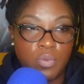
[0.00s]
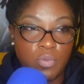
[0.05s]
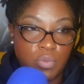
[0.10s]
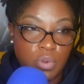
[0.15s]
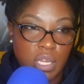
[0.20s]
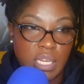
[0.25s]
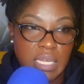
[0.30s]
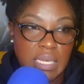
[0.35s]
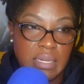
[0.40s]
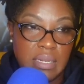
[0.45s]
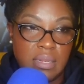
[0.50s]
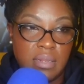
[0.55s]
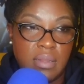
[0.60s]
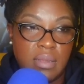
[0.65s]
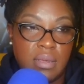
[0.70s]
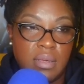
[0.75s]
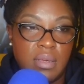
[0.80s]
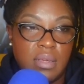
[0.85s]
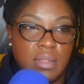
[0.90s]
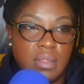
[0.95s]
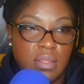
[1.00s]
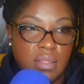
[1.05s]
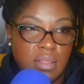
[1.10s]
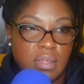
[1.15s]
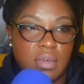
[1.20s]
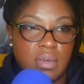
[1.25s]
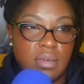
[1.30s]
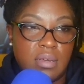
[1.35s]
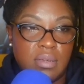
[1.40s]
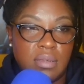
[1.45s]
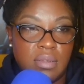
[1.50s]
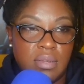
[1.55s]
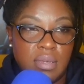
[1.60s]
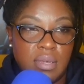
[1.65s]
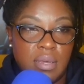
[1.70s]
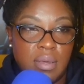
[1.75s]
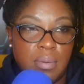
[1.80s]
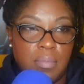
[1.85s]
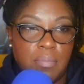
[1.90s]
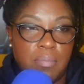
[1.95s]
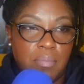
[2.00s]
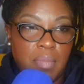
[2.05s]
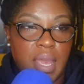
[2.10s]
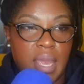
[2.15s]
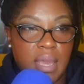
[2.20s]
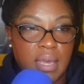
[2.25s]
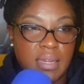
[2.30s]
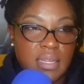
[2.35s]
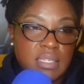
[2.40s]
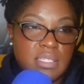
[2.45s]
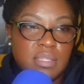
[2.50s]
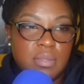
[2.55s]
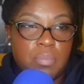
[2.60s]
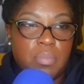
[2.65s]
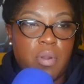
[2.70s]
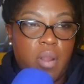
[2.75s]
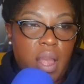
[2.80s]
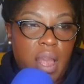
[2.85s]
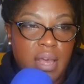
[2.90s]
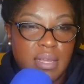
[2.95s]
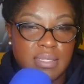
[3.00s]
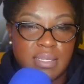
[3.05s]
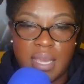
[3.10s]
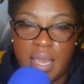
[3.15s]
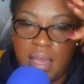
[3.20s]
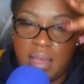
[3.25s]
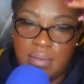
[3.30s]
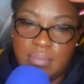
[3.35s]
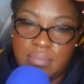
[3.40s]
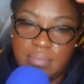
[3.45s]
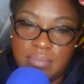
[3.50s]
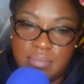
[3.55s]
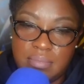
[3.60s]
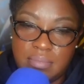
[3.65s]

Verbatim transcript: running the man is the prize game.